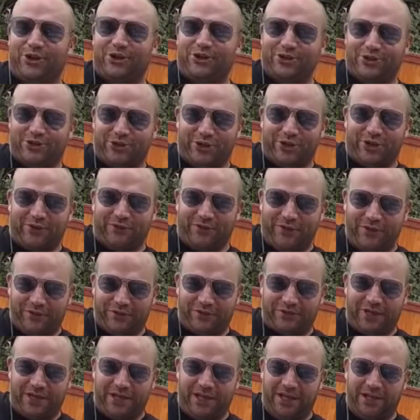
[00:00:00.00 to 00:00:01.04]
So you're
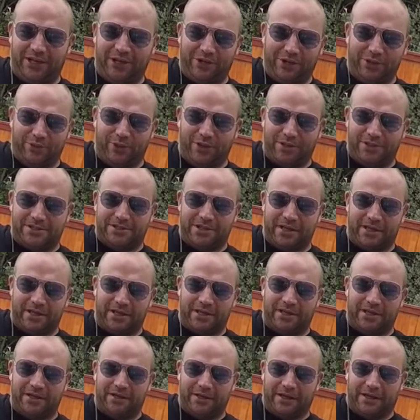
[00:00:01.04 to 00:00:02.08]
15. You went
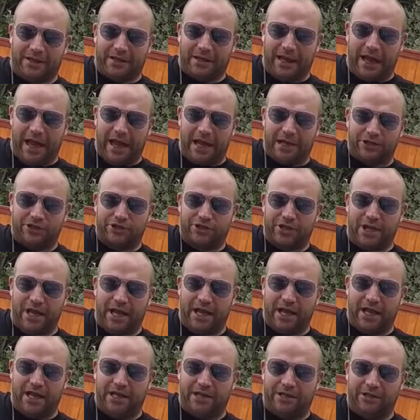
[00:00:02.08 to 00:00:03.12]
and saw the
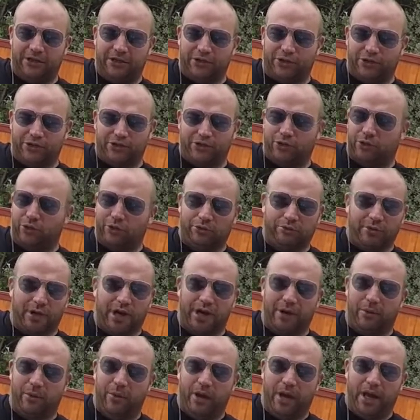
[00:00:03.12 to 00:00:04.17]
Clash, and you're
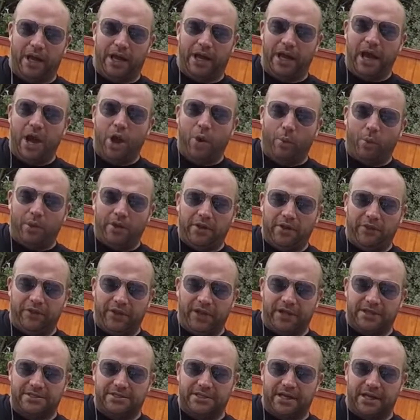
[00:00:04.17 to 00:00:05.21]
sold right away.
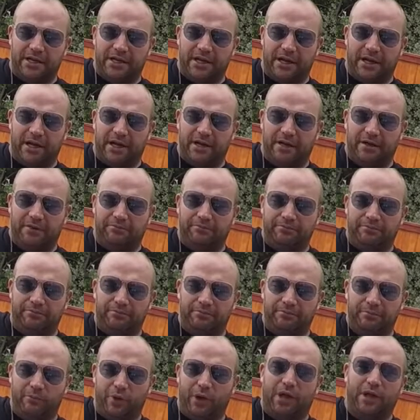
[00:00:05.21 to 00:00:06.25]
One of the things that I
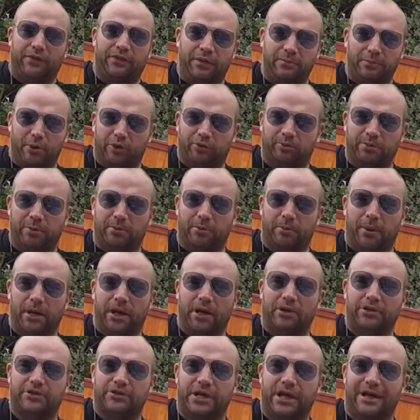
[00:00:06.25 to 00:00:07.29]
think most
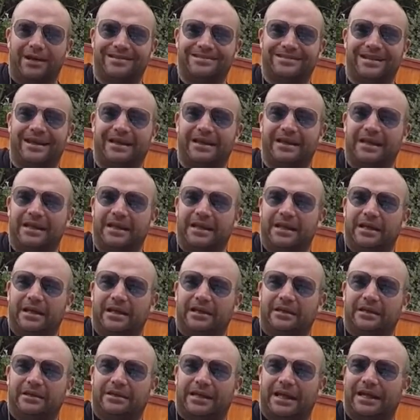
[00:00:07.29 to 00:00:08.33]
people might understand is that
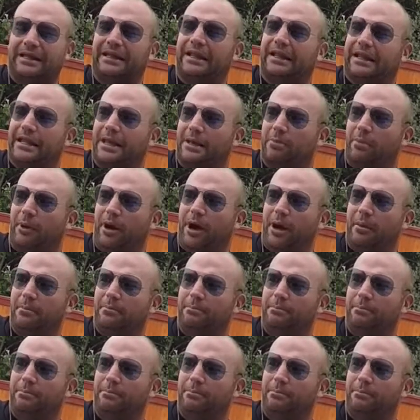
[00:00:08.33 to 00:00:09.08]
kind of like hip